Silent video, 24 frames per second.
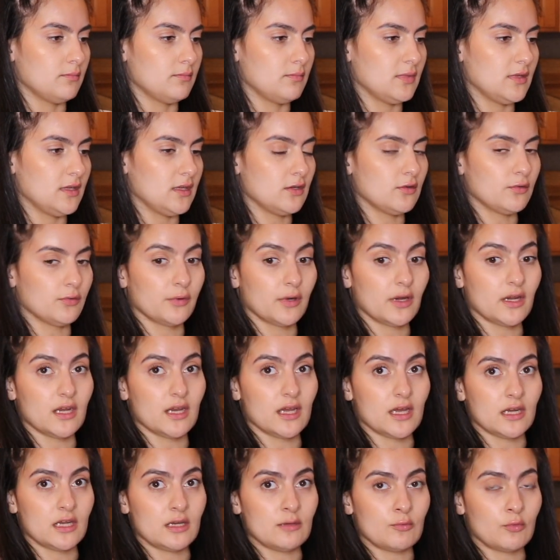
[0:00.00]
be creating
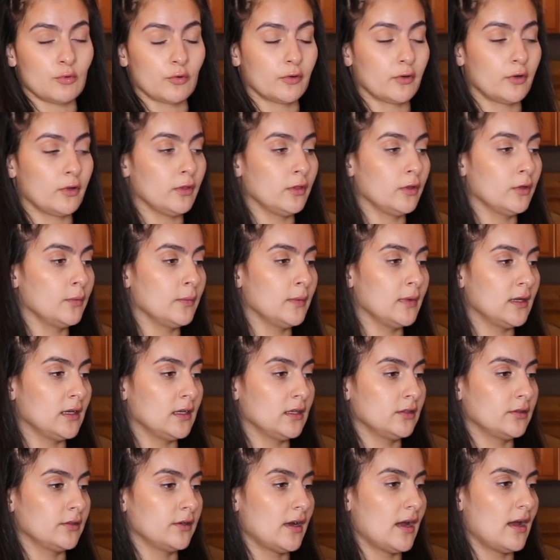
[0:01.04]
any more
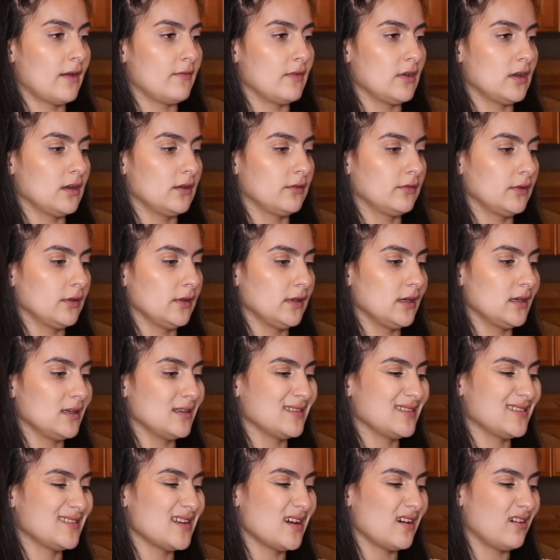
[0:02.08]
gluten or having a really
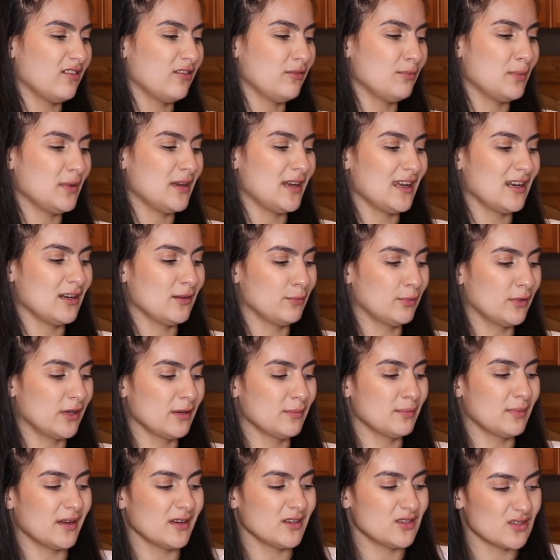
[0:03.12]
tough banana bread
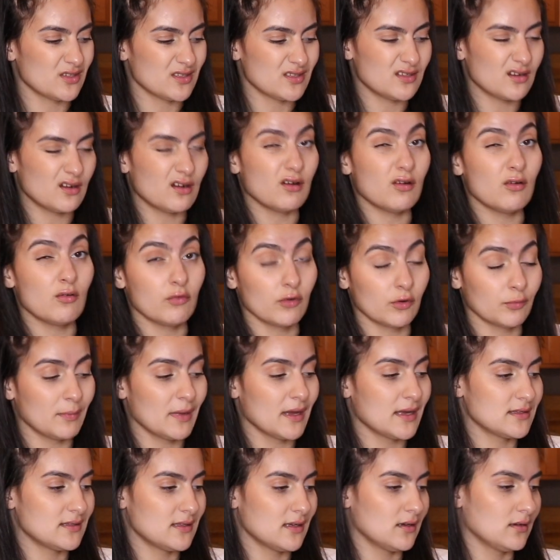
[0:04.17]
by just over
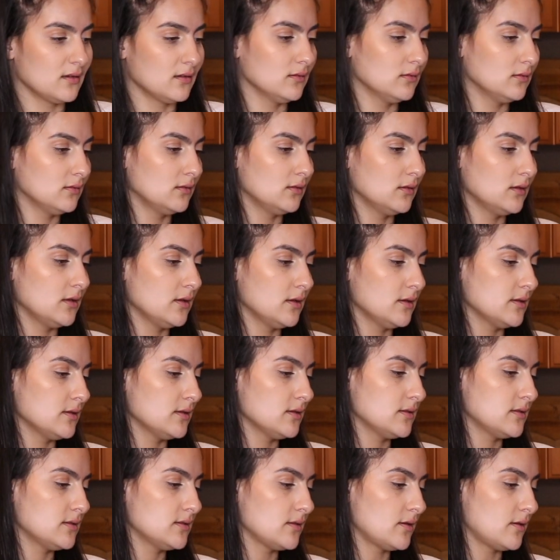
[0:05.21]
mixing.
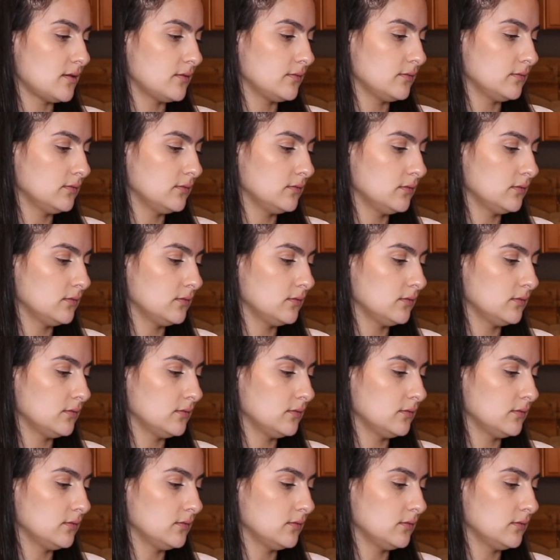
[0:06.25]
So